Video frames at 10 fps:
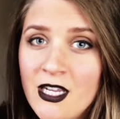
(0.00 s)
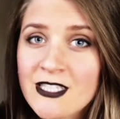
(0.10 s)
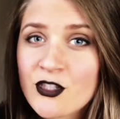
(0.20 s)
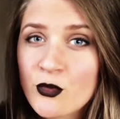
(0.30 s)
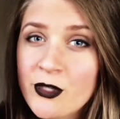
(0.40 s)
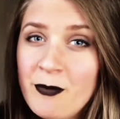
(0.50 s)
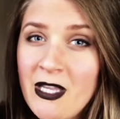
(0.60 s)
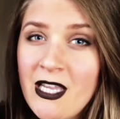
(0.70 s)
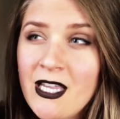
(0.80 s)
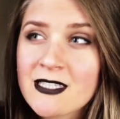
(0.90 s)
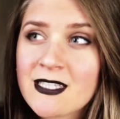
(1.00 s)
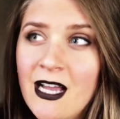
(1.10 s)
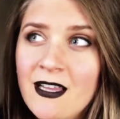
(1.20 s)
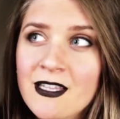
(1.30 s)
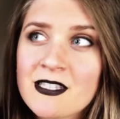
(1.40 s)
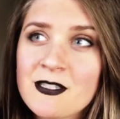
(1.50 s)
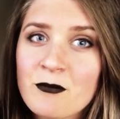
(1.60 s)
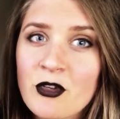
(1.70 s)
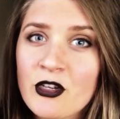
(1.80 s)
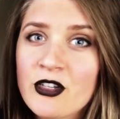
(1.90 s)
It's creepy. It's got like
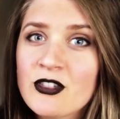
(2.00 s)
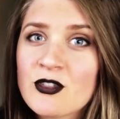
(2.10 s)
some good